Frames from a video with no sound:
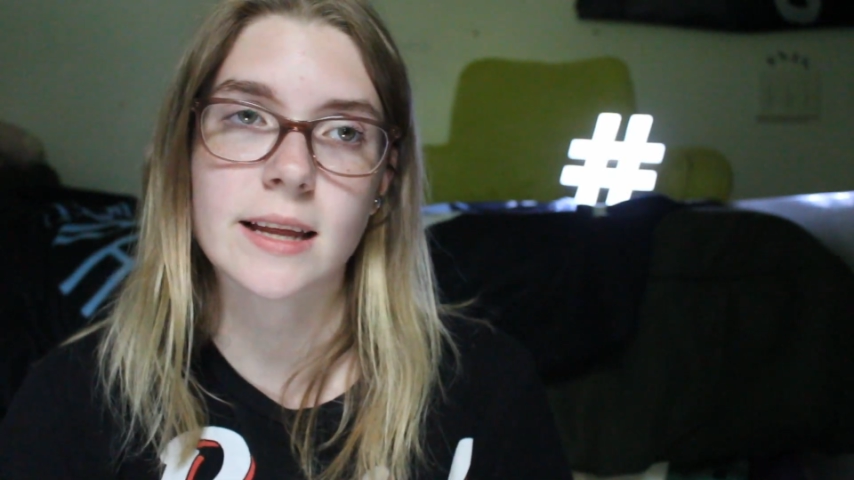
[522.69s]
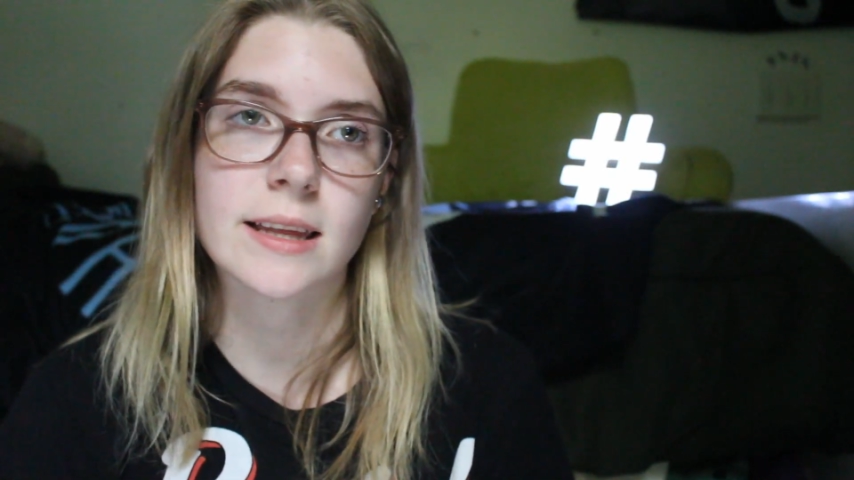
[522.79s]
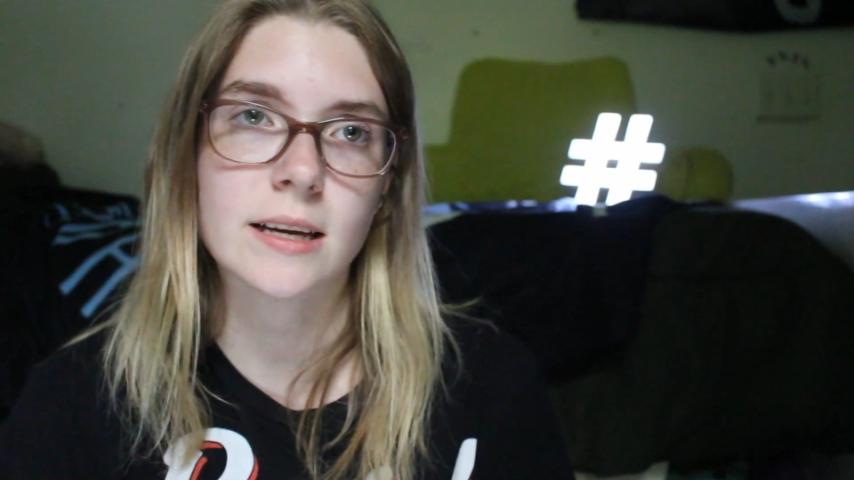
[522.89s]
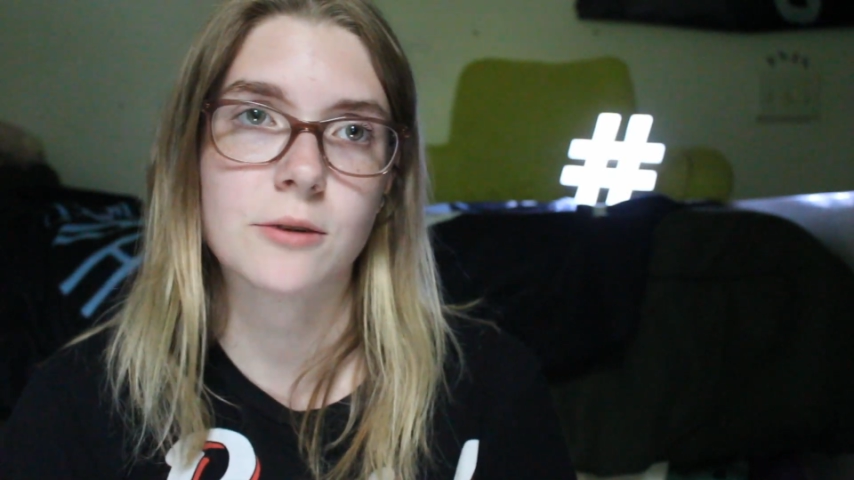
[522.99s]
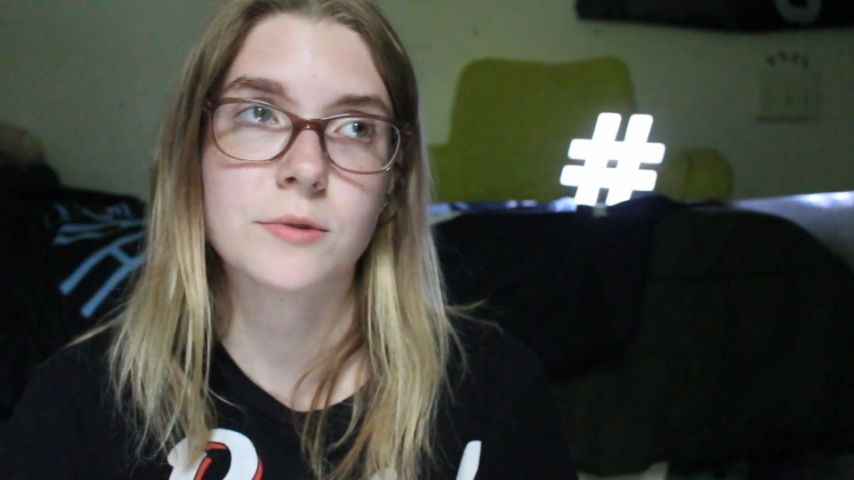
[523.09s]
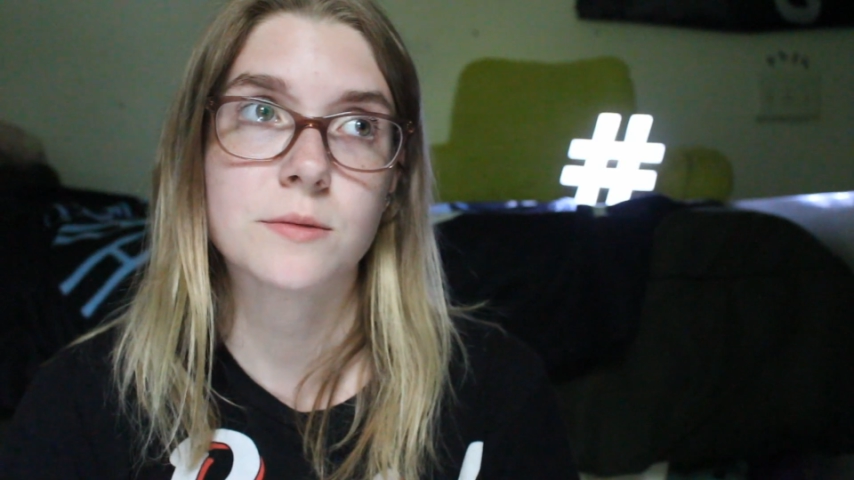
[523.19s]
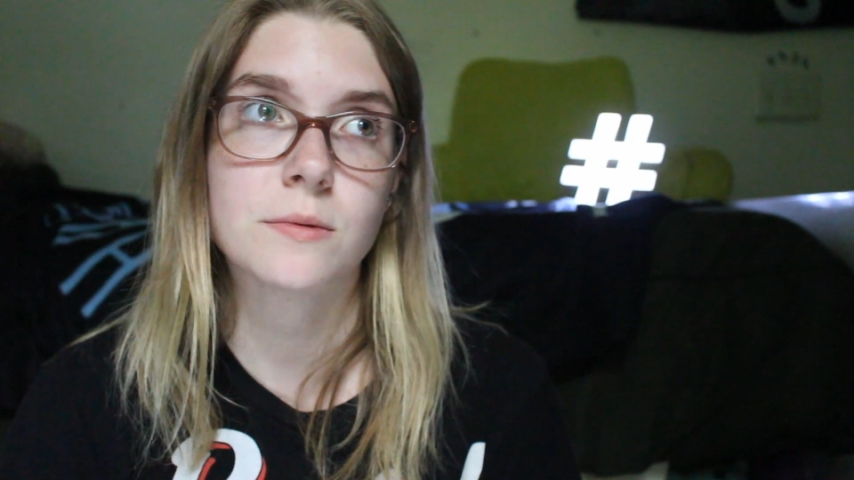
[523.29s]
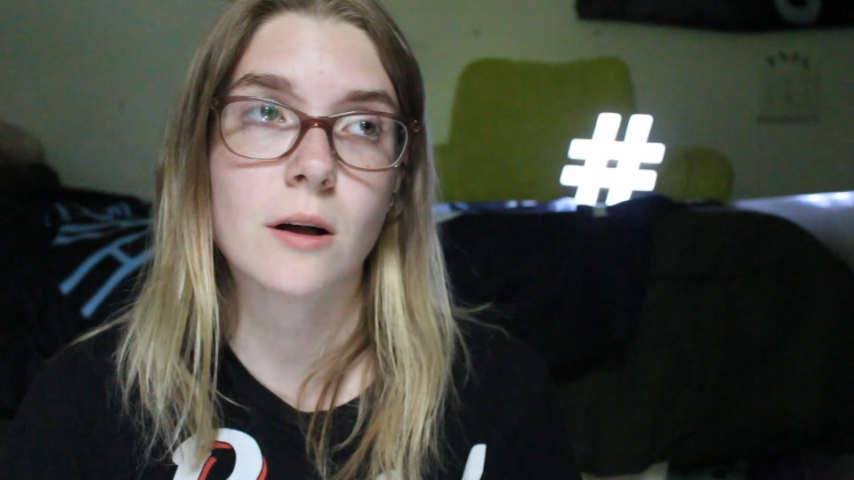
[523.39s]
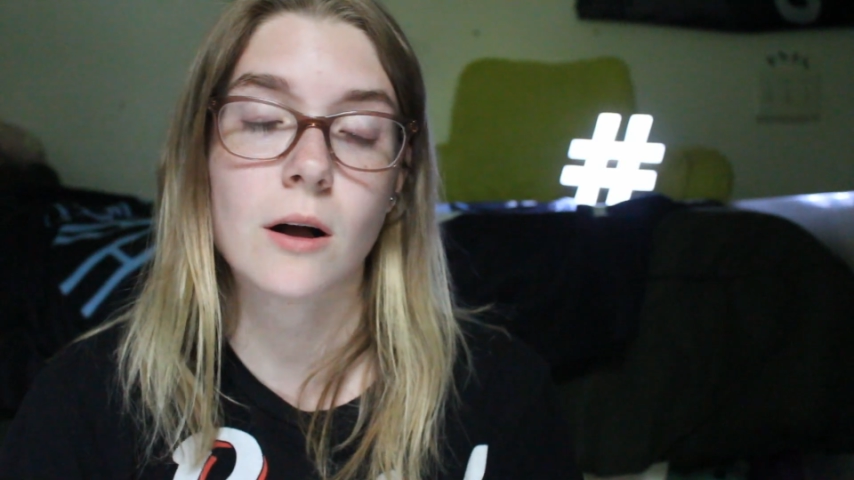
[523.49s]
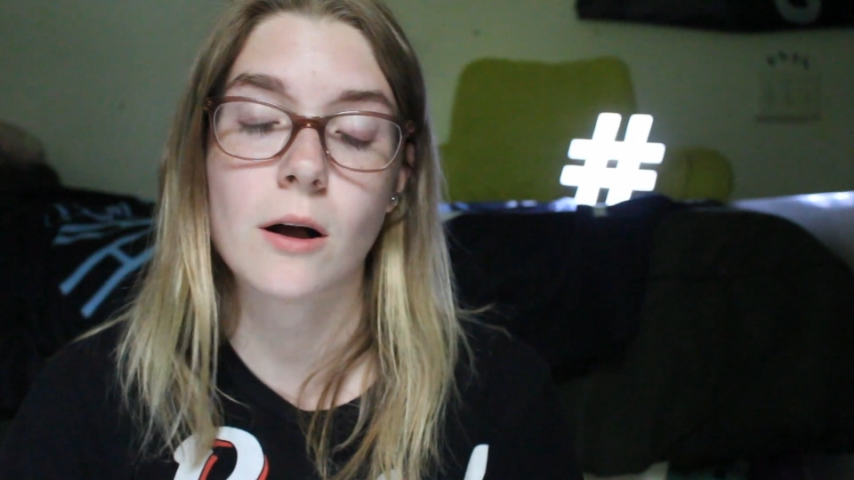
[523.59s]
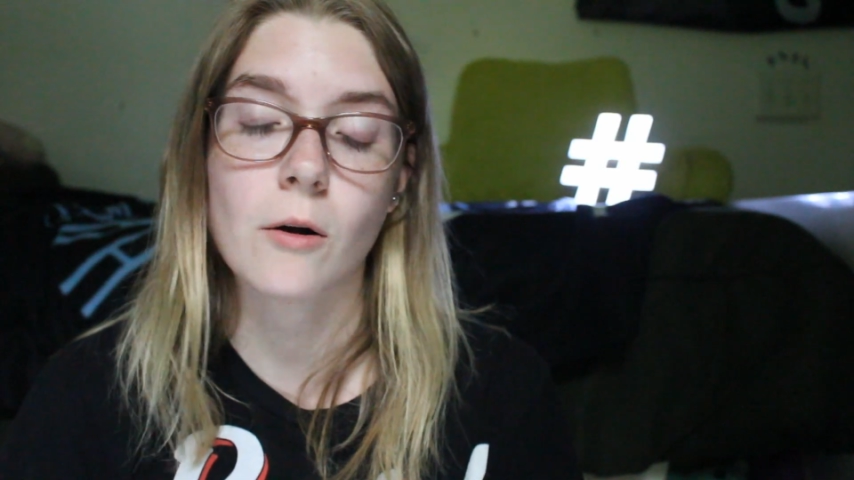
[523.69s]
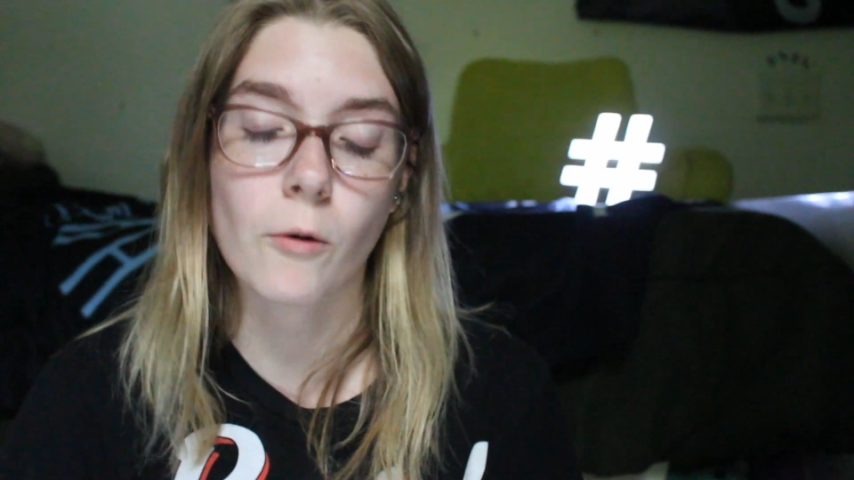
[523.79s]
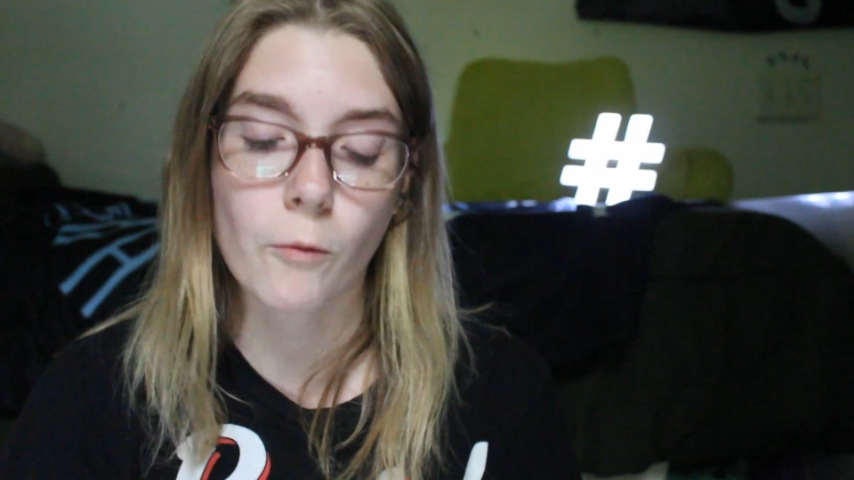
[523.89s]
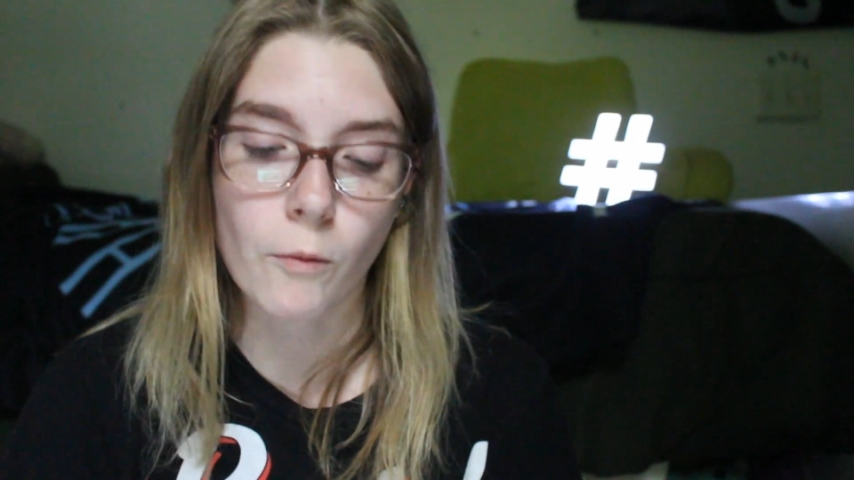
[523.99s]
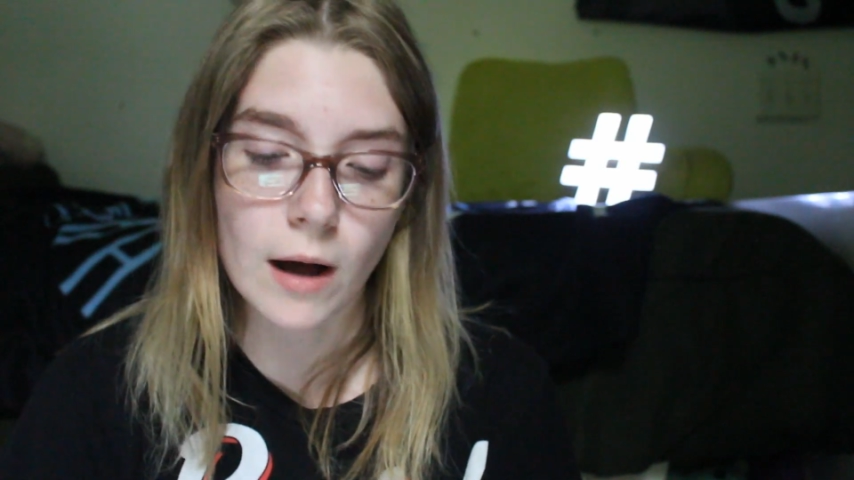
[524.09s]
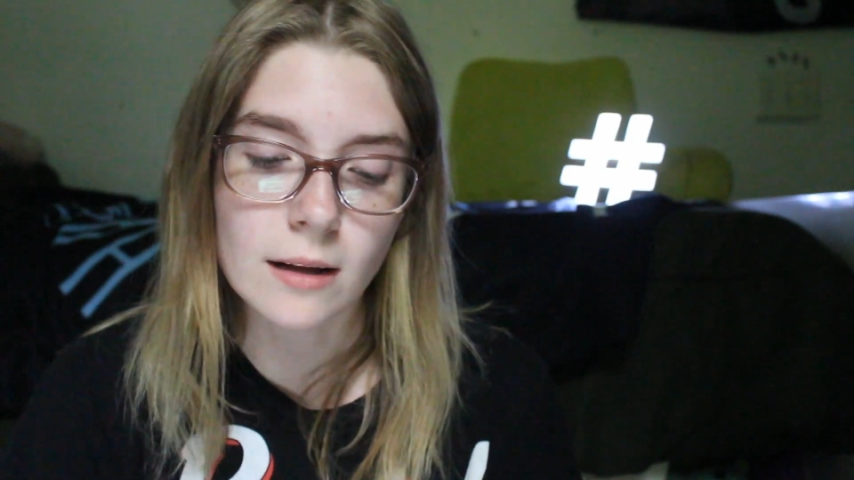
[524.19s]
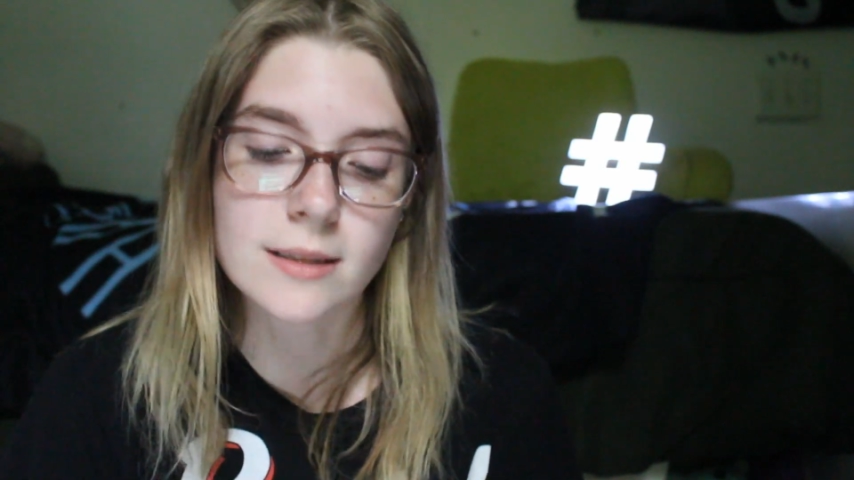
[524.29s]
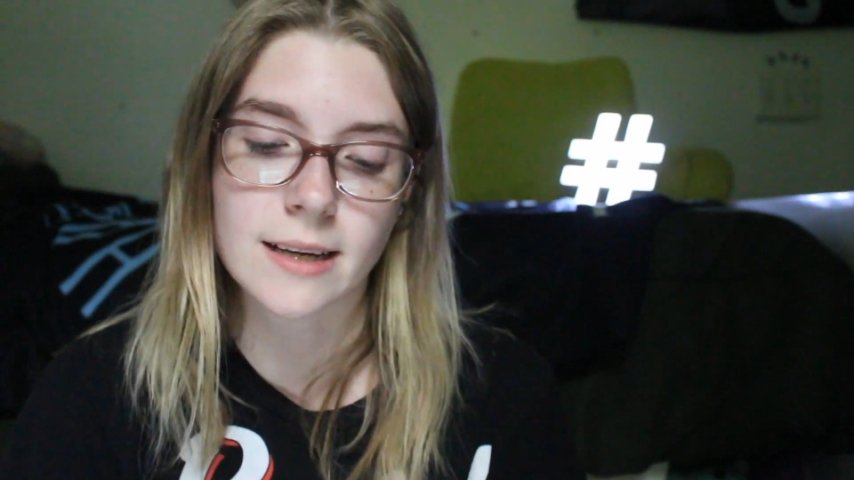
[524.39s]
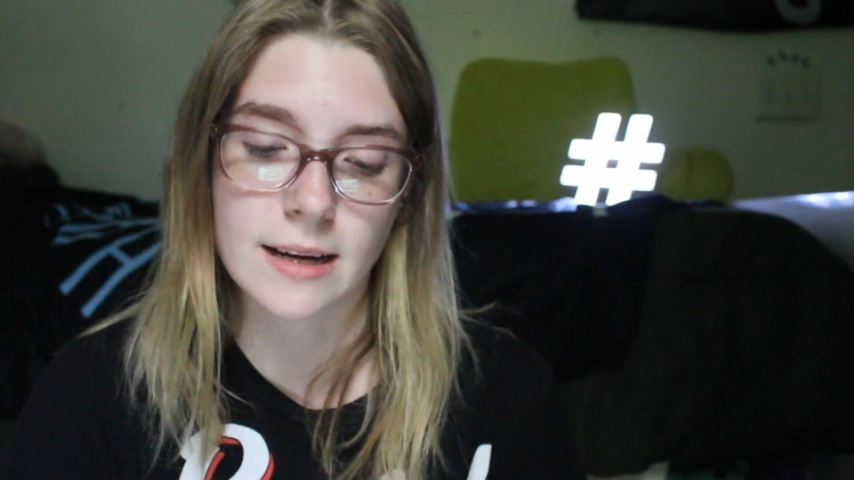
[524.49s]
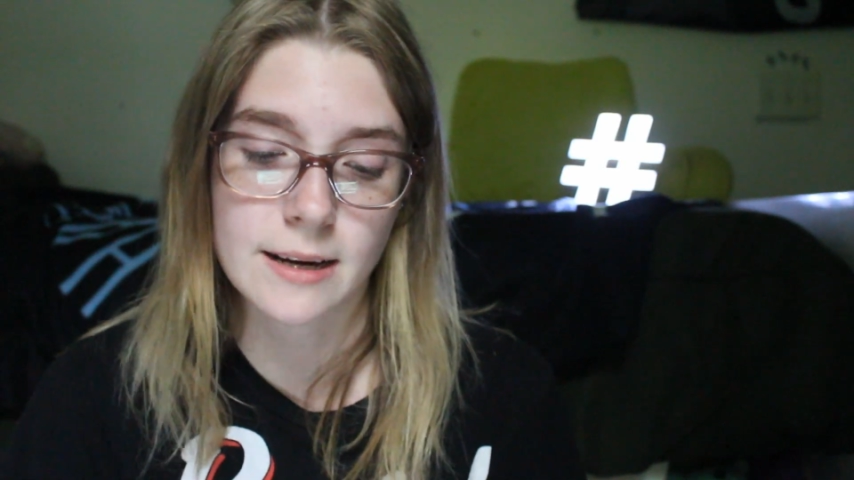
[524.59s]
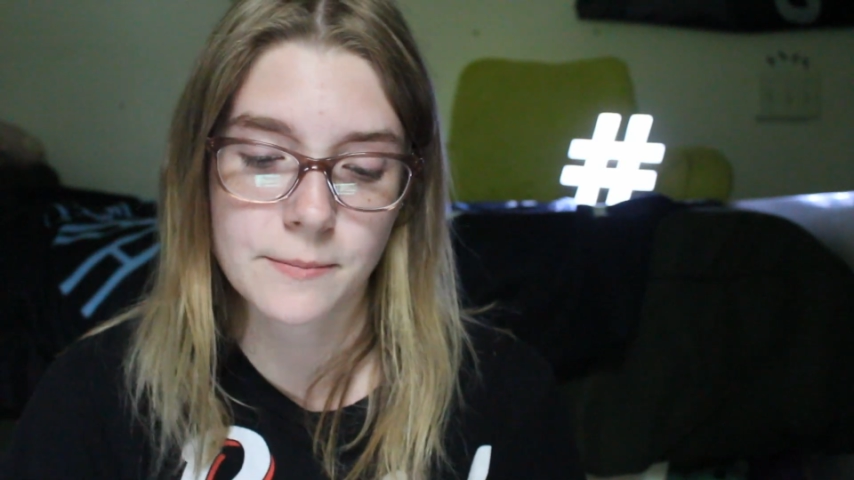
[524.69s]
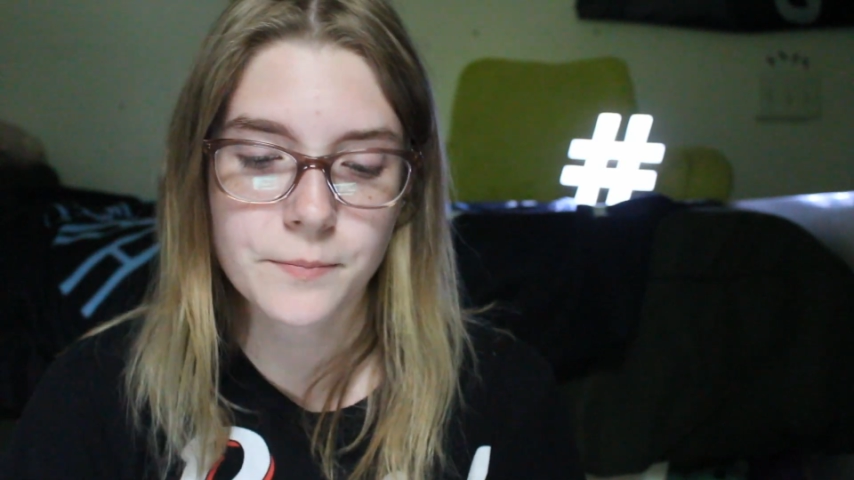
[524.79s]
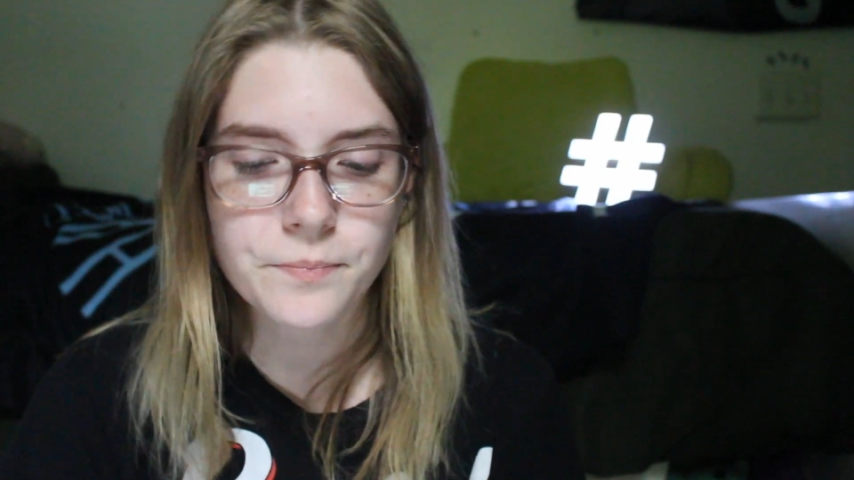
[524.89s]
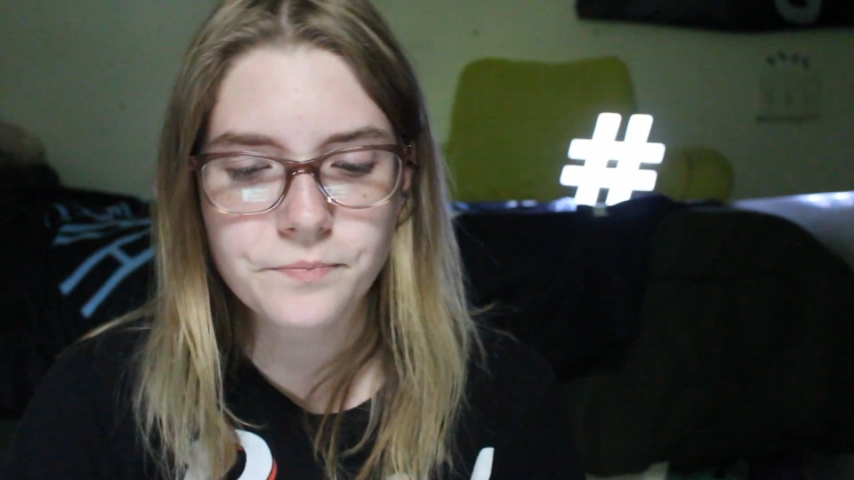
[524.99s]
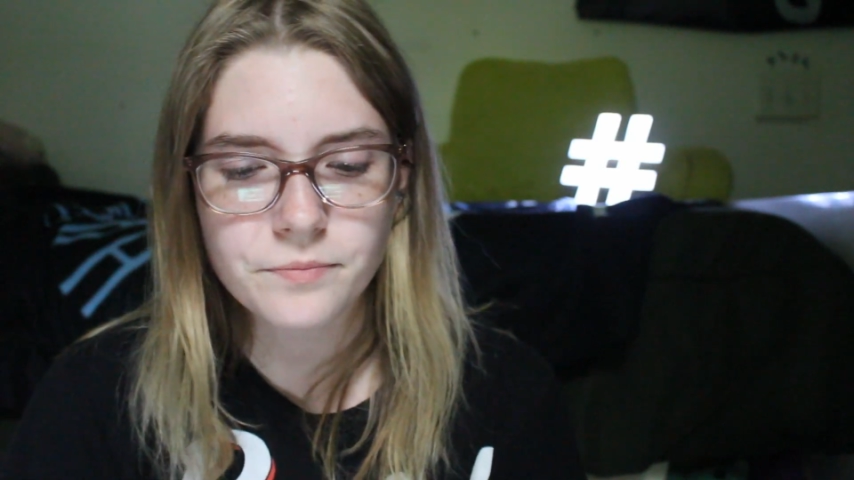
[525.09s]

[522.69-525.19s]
I think it was well done.